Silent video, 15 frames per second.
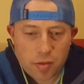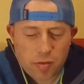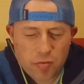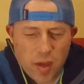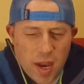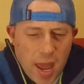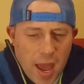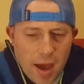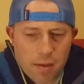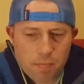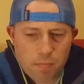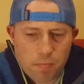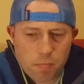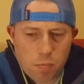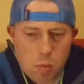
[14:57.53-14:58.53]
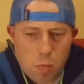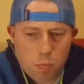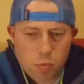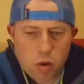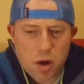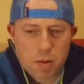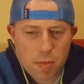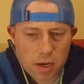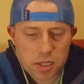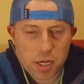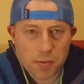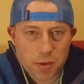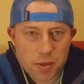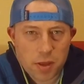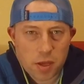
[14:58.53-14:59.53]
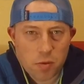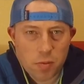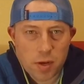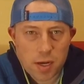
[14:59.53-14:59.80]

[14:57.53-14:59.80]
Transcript: it had pretty much everything you would